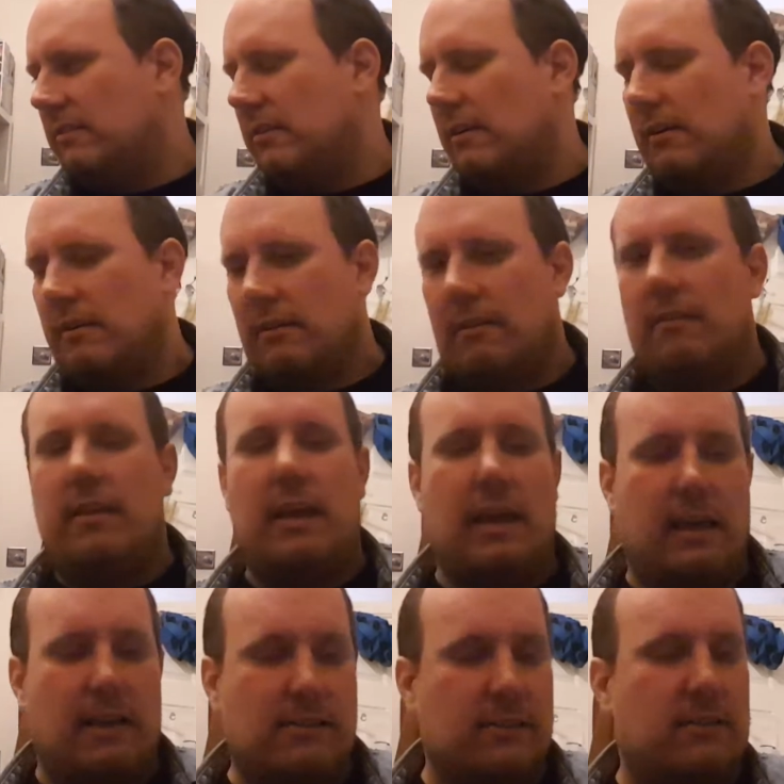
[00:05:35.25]
The thing
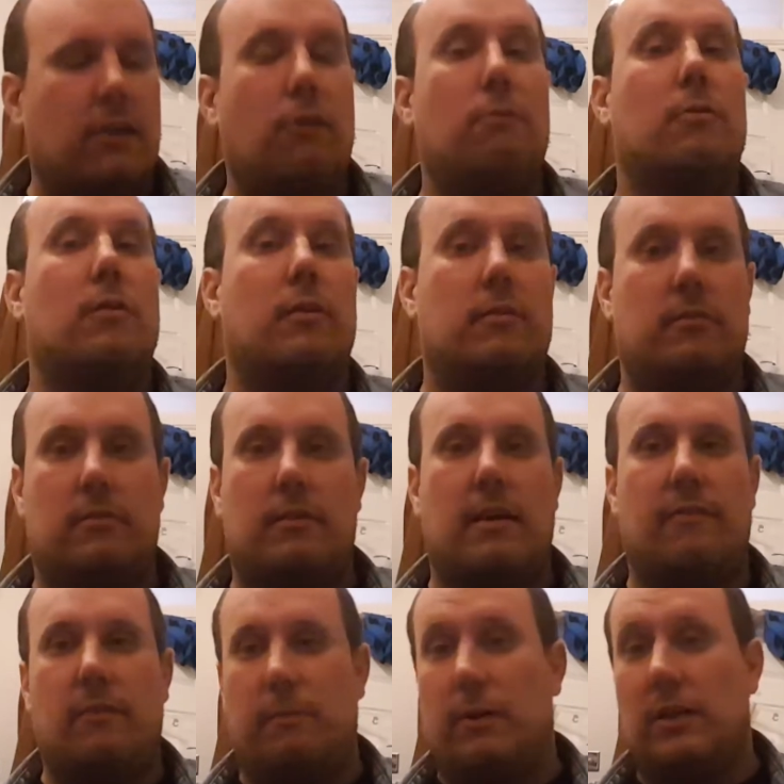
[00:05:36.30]
is, I don't want to
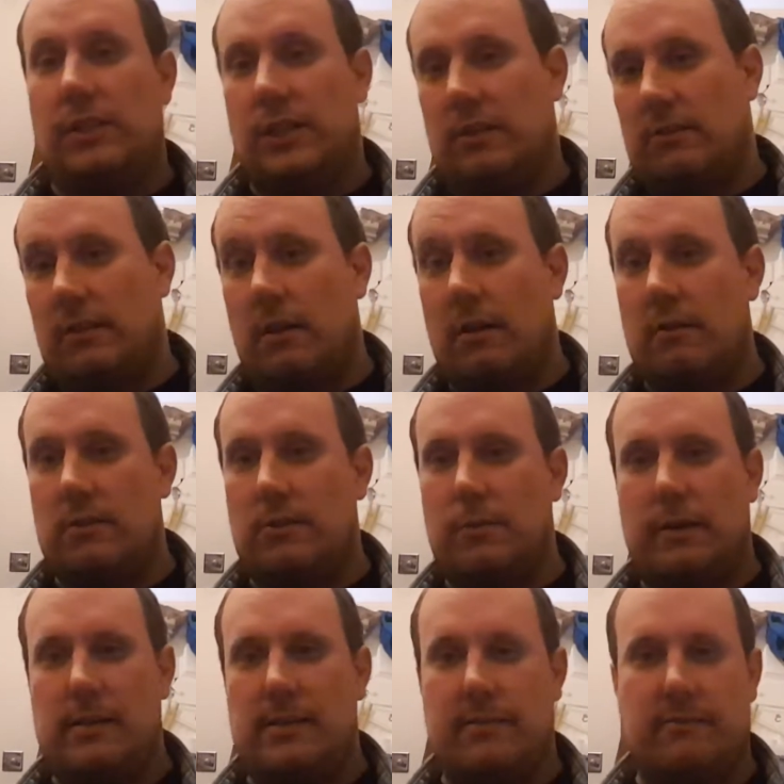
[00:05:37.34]
have to buy Just Dance
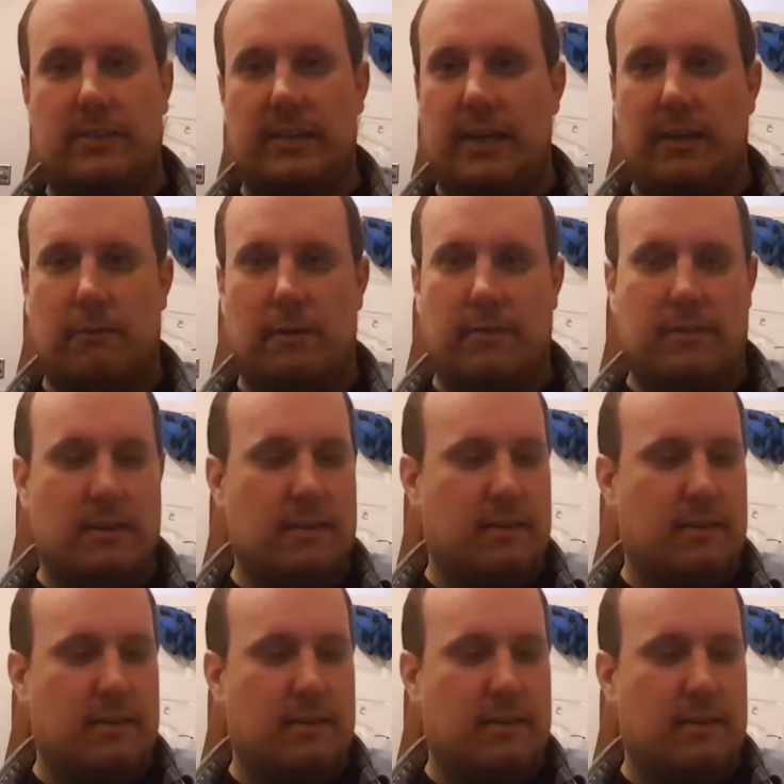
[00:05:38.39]
2017 or whatever.